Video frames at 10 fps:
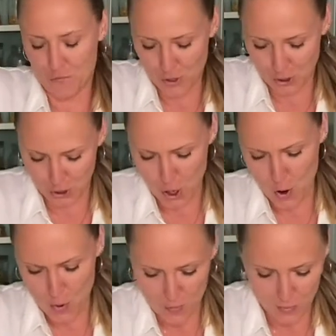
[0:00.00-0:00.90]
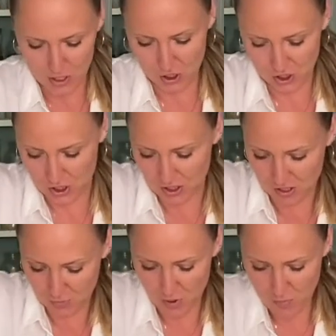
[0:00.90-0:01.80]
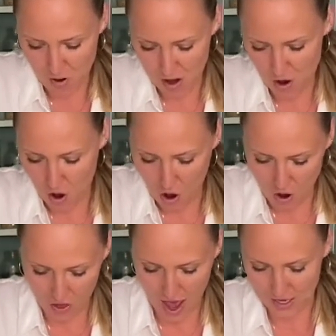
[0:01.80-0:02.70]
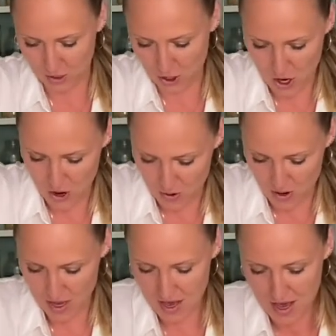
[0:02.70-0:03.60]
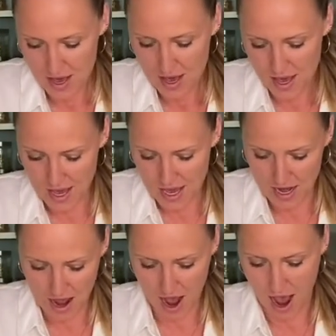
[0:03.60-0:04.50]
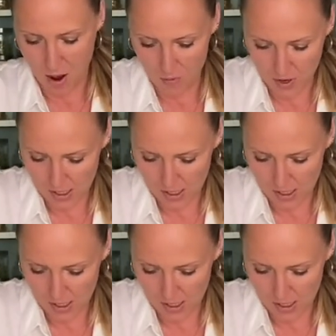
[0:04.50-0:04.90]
the dough, which we want all that dough in our